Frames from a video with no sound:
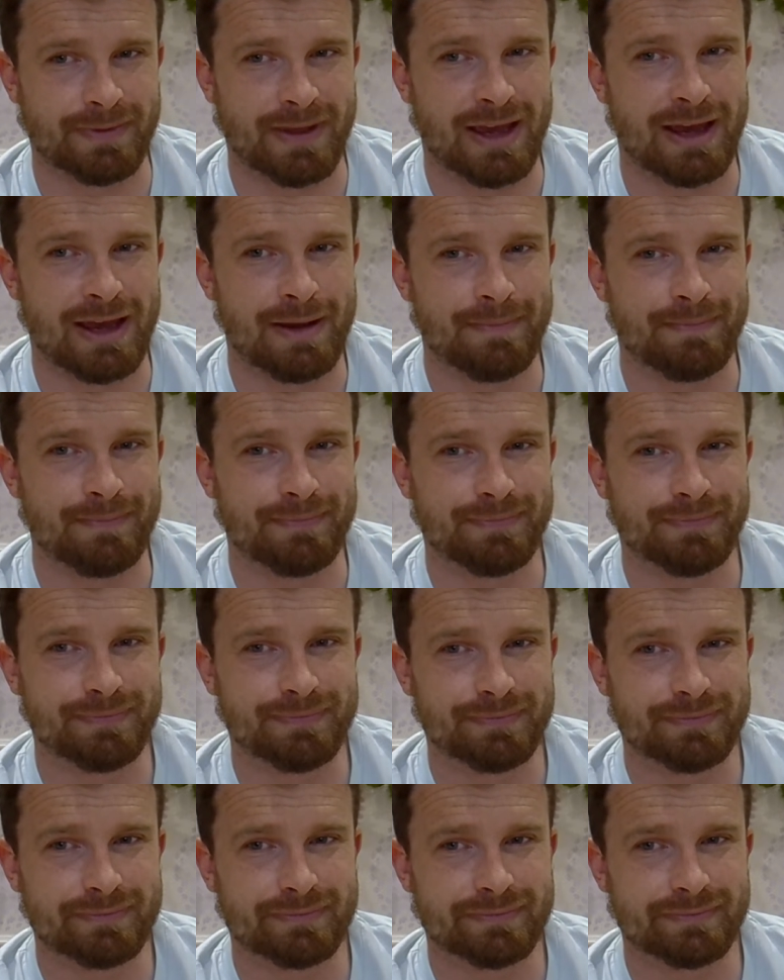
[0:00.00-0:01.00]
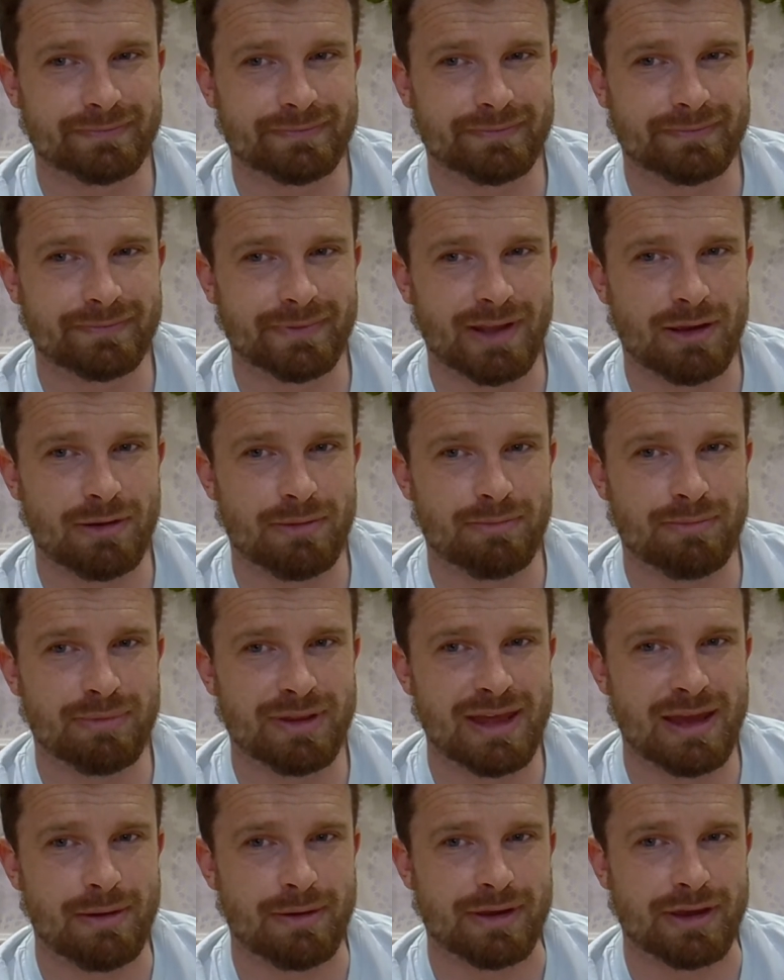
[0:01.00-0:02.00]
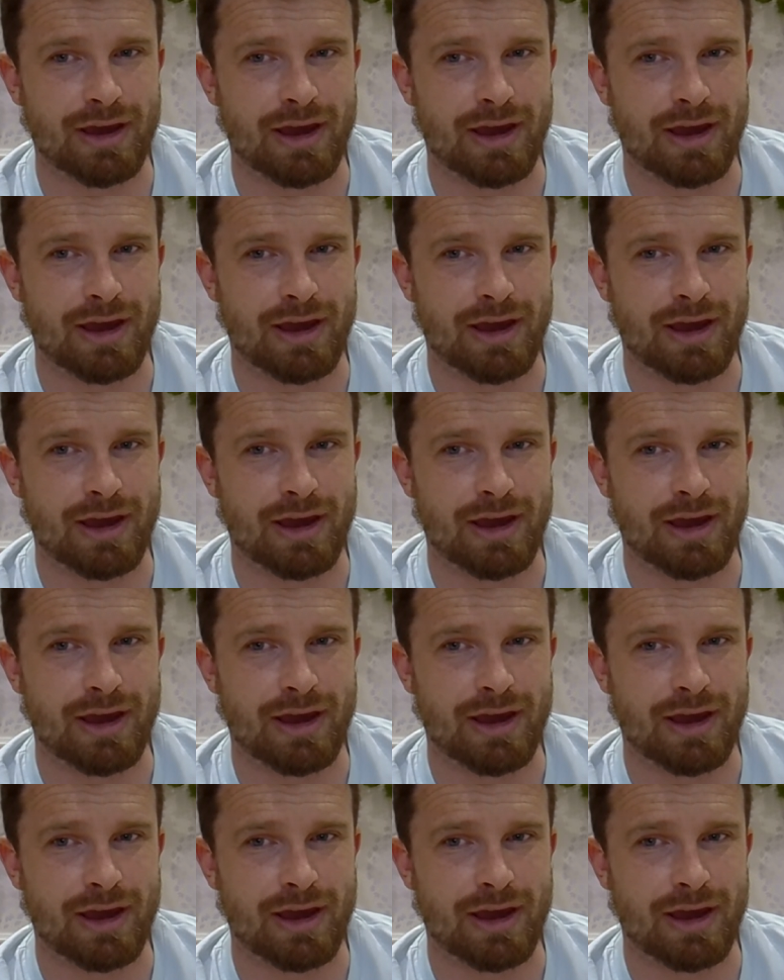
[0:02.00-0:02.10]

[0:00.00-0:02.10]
But there we